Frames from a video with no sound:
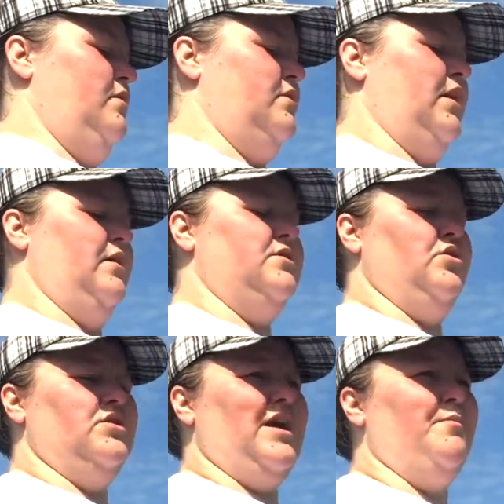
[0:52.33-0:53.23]
the
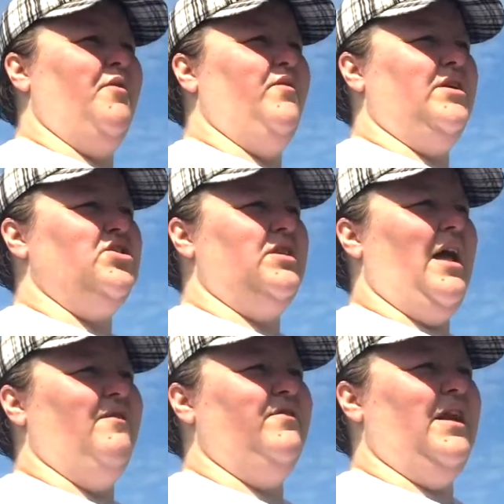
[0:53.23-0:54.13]
Suicide Prevention
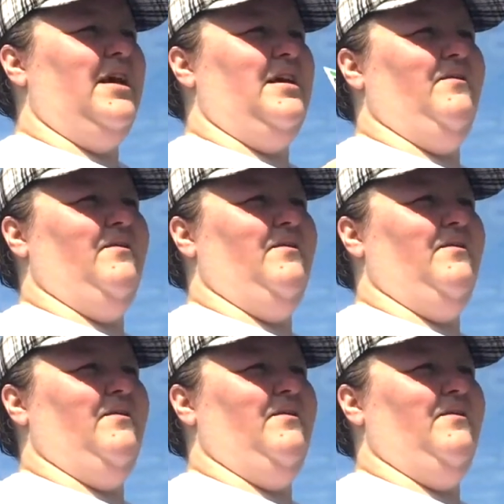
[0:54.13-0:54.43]
Lifeline.